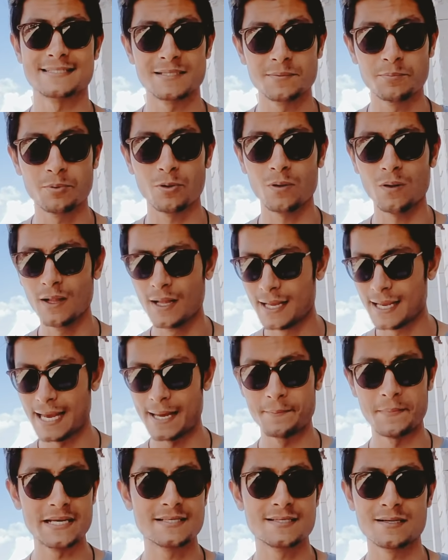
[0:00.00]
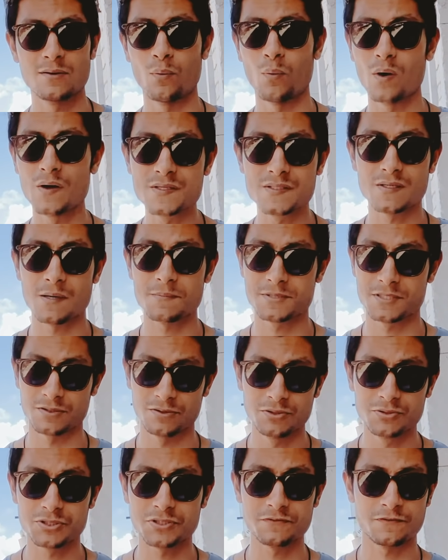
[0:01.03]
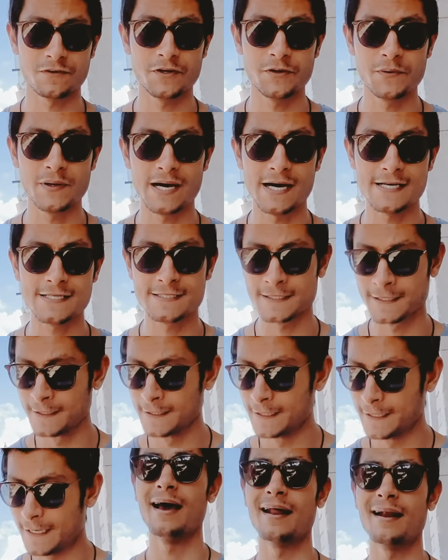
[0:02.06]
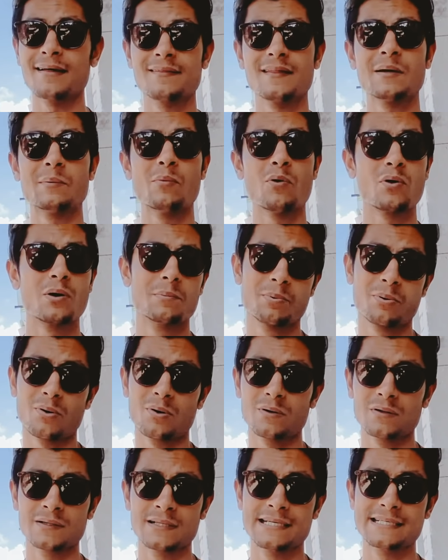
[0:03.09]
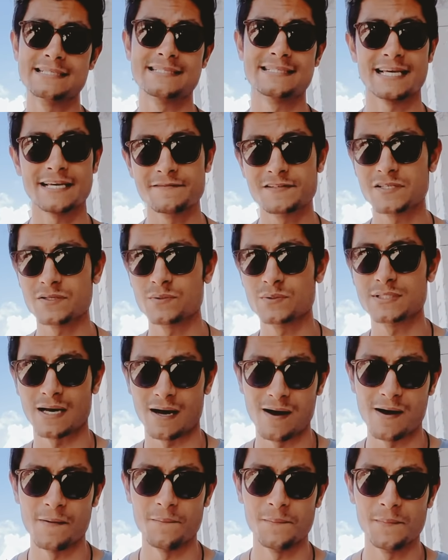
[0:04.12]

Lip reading: and simple, and makes it a one-stop solution for you guys. And I think more importantly, saves you time.